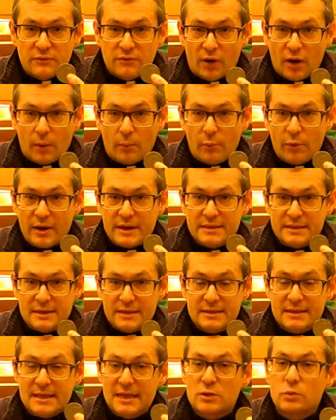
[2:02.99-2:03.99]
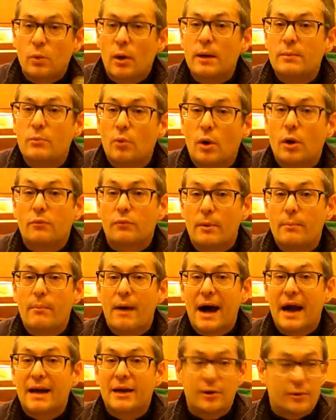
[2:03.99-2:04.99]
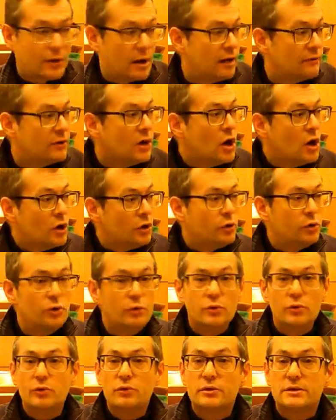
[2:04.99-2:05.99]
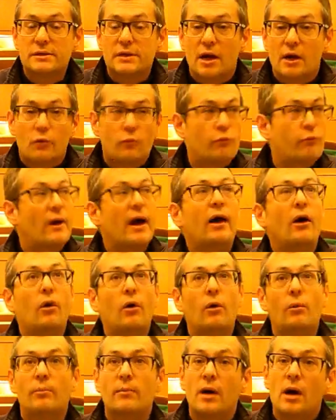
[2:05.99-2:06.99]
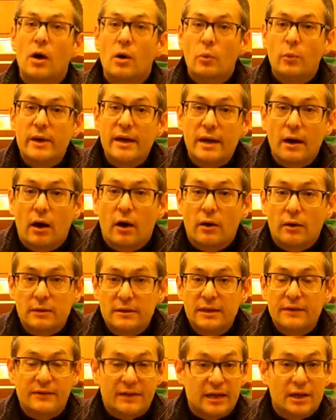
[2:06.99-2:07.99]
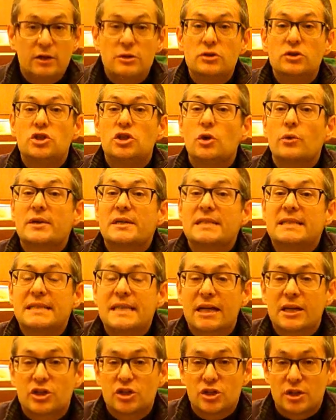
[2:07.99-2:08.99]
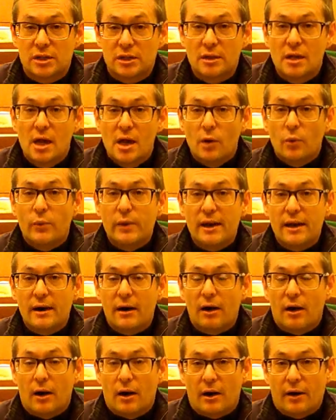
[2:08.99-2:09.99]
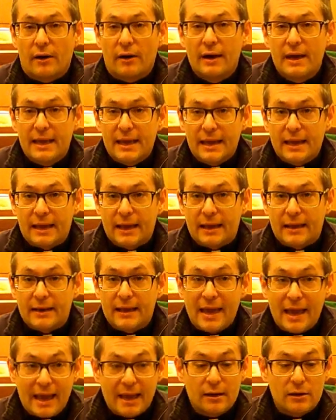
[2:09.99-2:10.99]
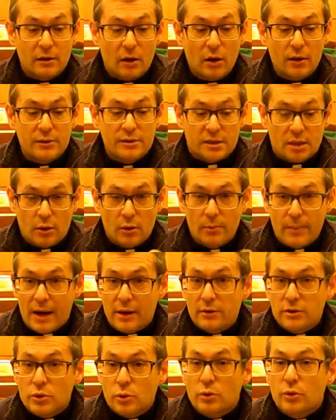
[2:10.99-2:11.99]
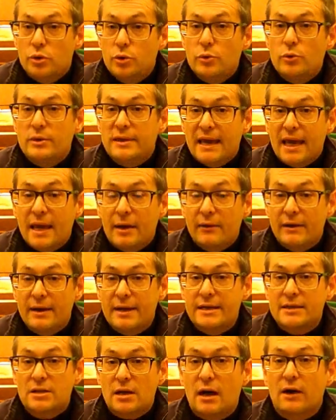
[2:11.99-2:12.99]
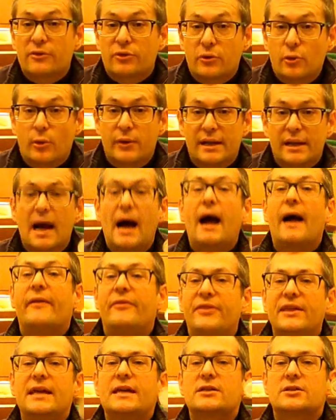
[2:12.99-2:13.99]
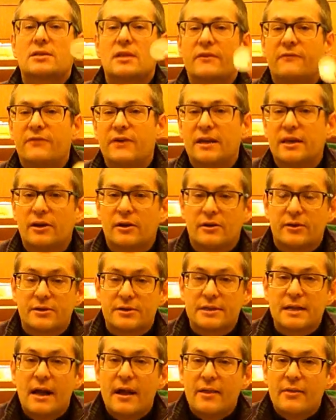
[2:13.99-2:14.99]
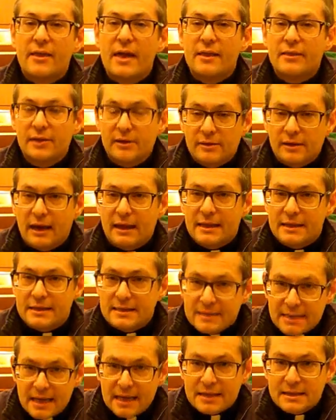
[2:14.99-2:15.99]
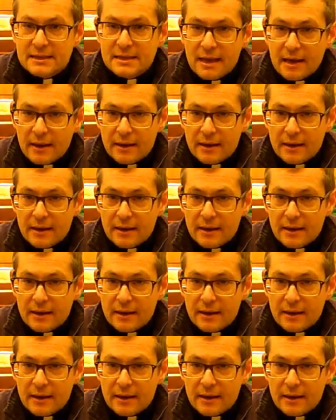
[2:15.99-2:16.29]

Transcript: of our presidents as one more reminder of whose realm we are living in, whose jurisdiction we are in, and also about sort of who carries authority. These are the figures that the United States